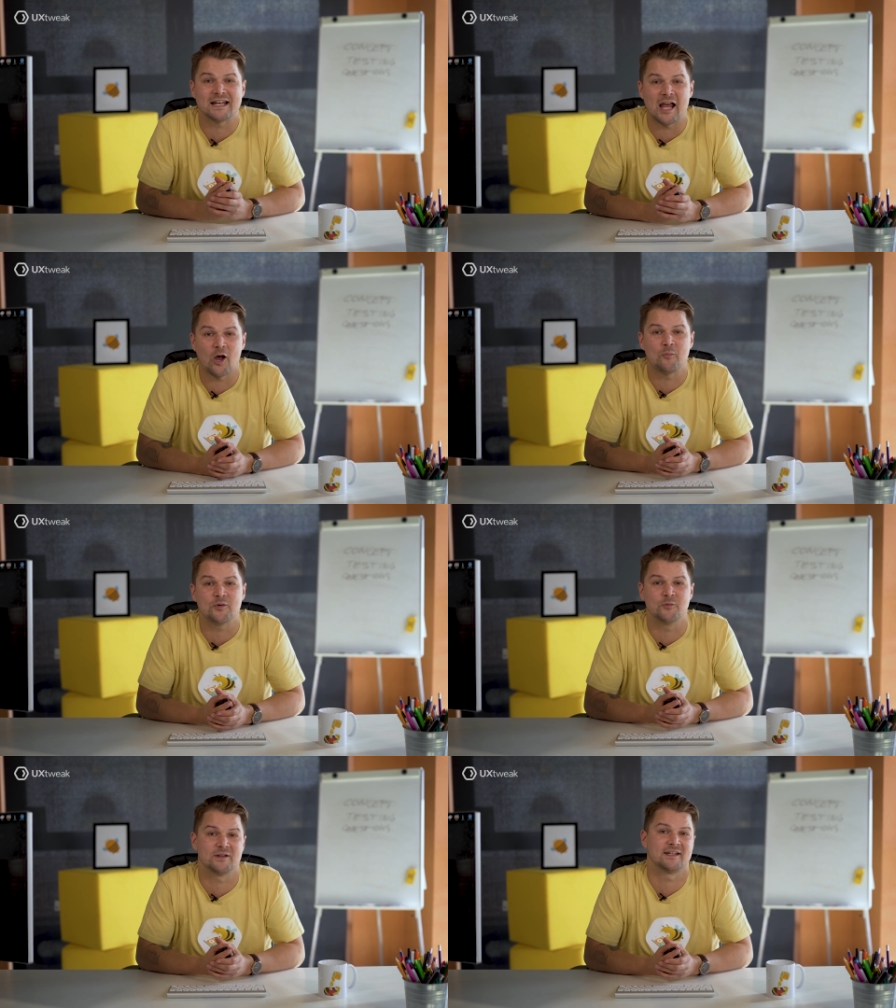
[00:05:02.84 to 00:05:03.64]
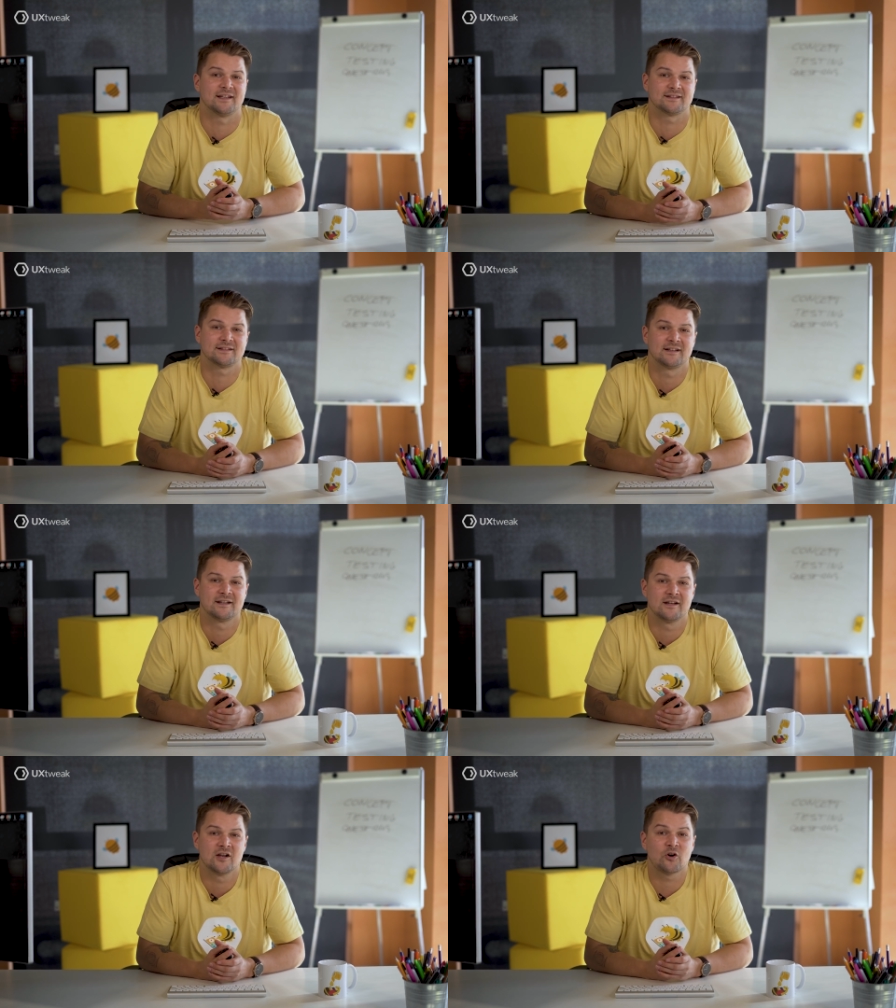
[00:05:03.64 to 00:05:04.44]
can help you with this.
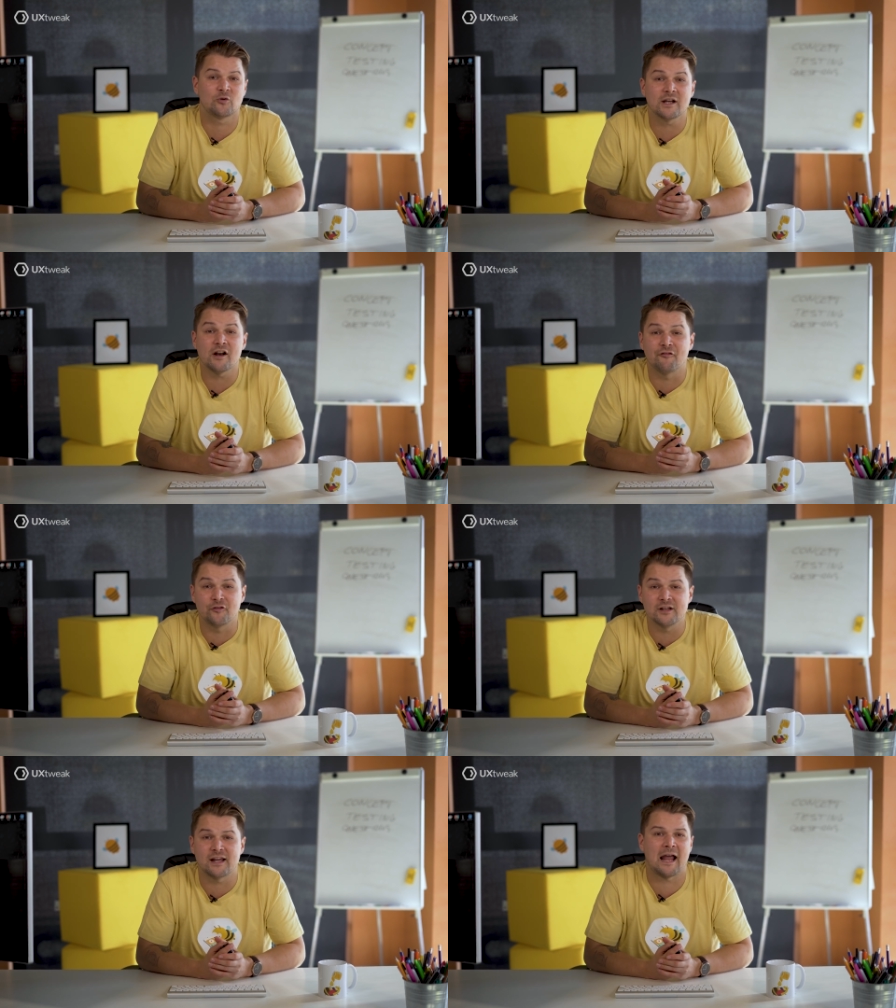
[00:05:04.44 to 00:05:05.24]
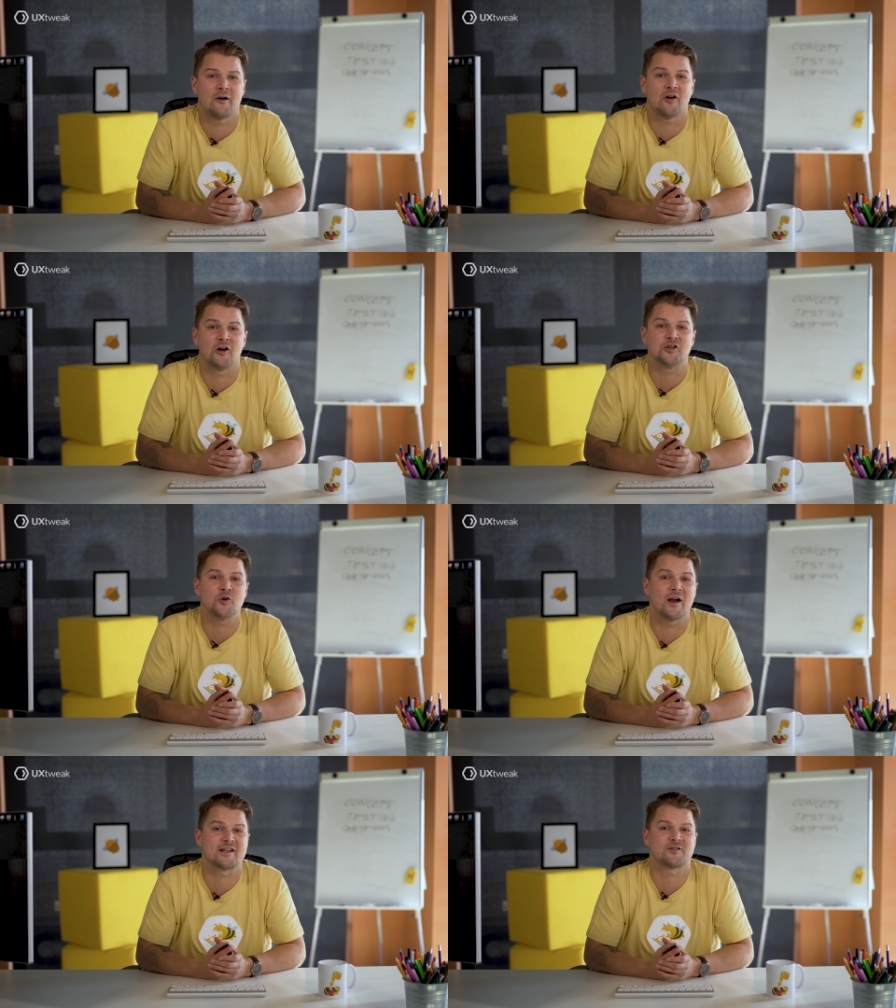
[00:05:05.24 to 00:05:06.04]
Create a free account on
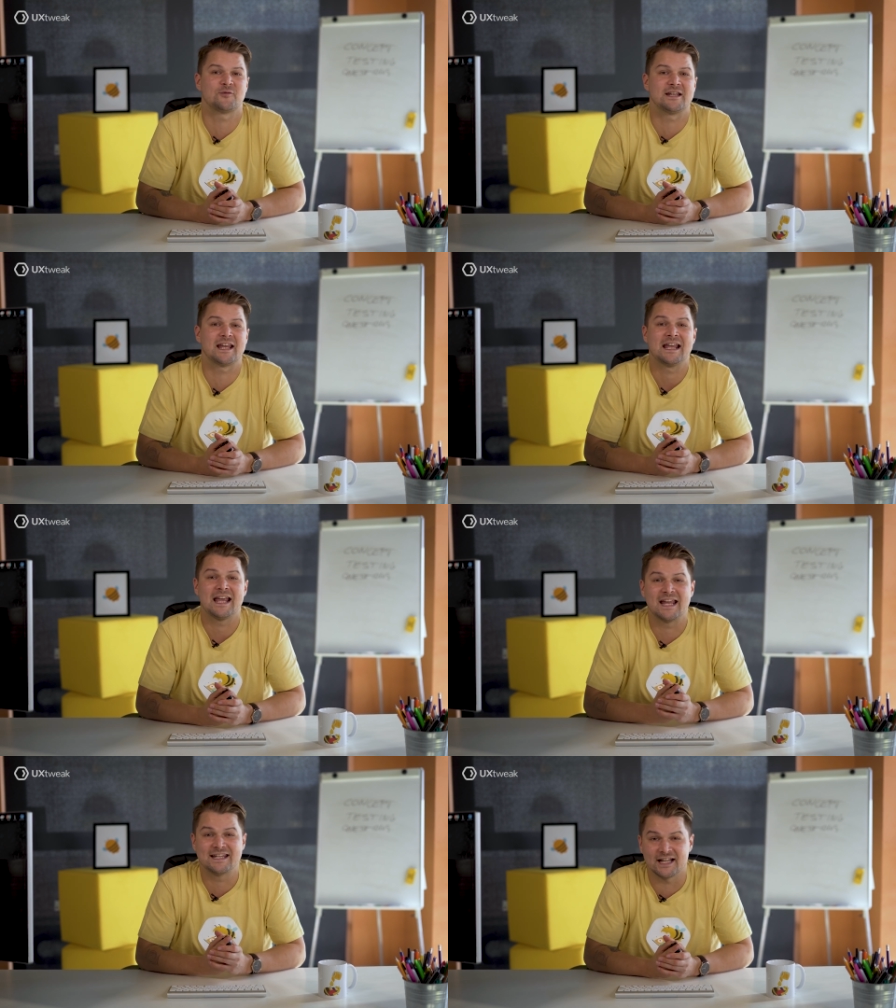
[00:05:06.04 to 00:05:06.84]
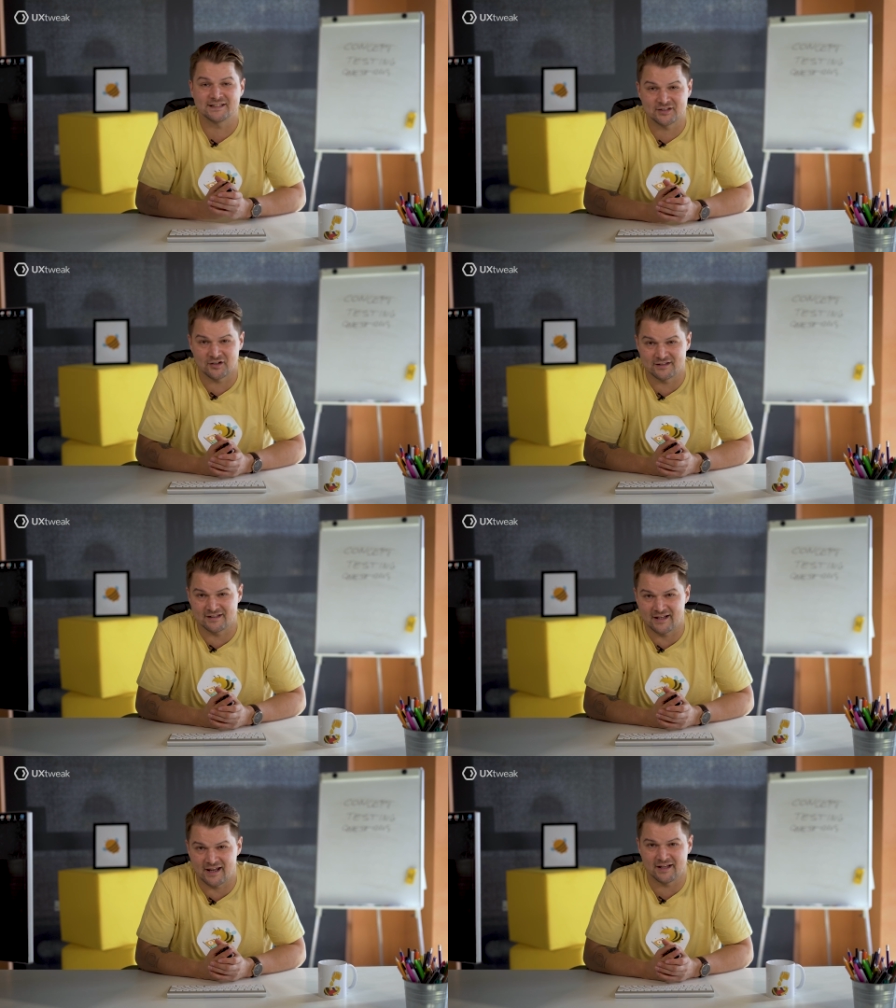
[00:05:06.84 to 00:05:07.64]
UXtweak and get started
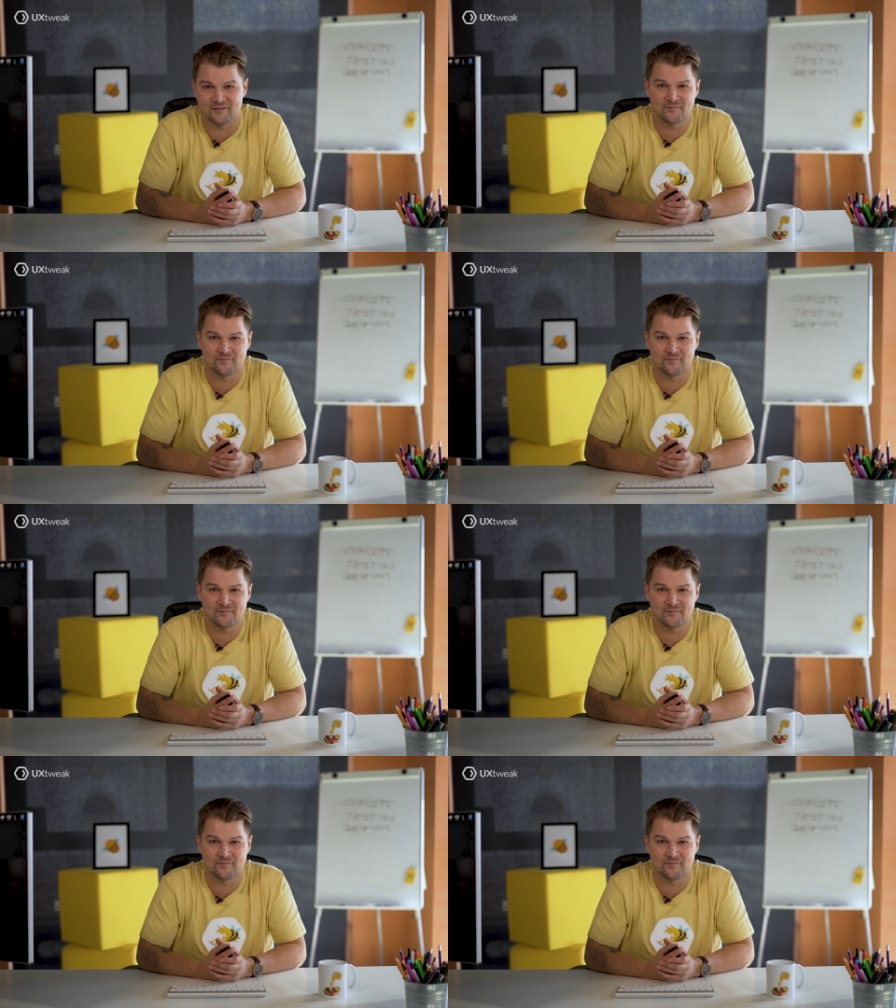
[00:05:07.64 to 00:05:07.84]
today.